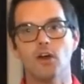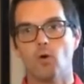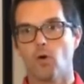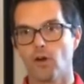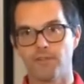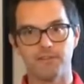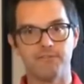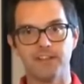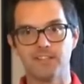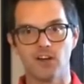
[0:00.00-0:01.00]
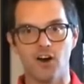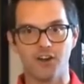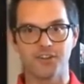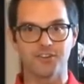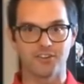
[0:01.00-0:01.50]
or if it fits
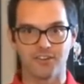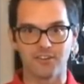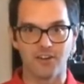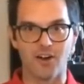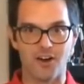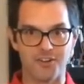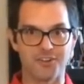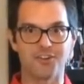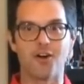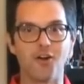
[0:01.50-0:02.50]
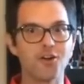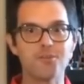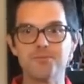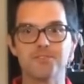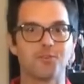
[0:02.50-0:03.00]
on your
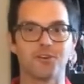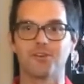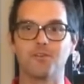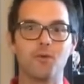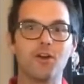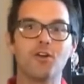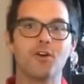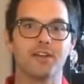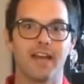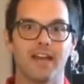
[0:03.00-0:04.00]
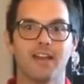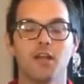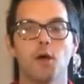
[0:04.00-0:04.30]
arms, or we don't know yet.